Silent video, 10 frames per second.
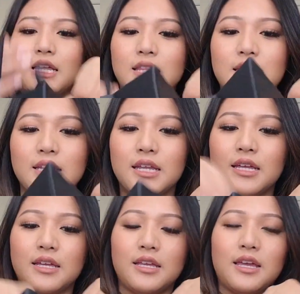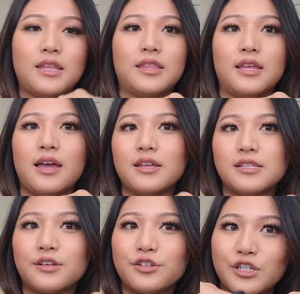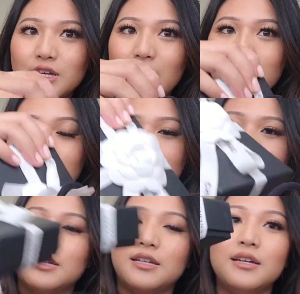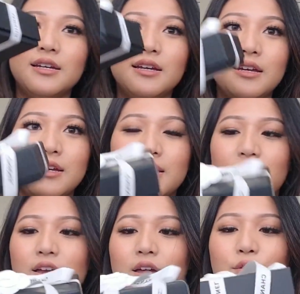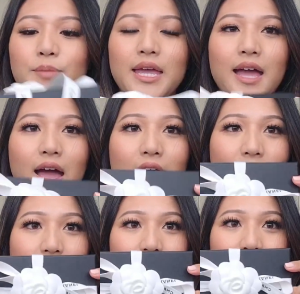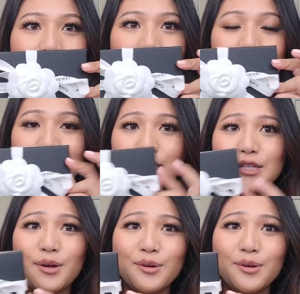and then get the SLG out. Oh my god, it's so